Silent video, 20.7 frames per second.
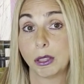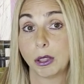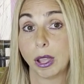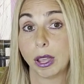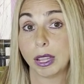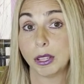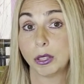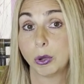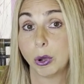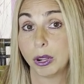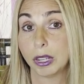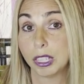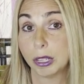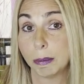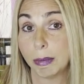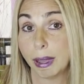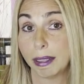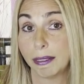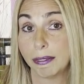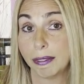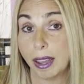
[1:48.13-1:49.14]
uh, talked to
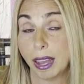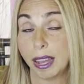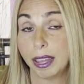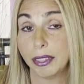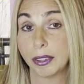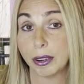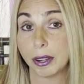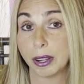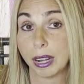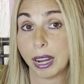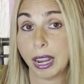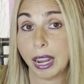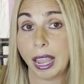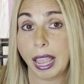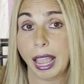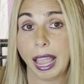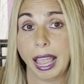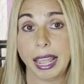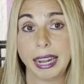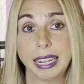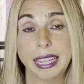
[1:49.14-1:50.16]
my father
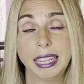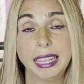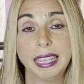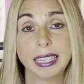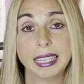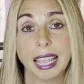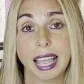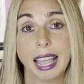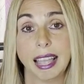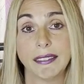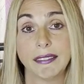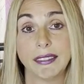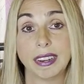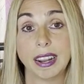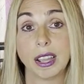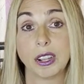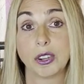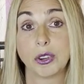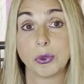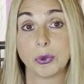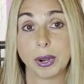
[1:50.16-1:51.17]
and he's having
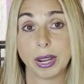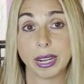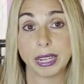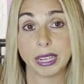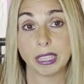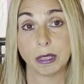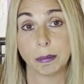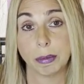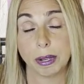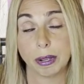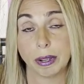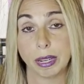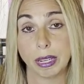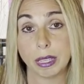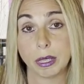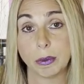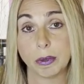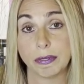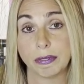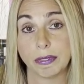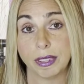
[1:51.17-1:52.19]
a great
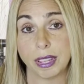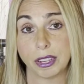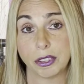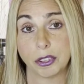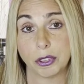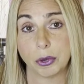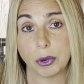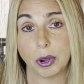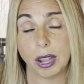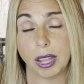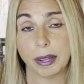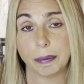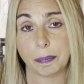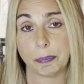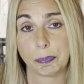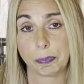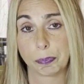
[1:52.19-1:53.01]
experience with Flexuron.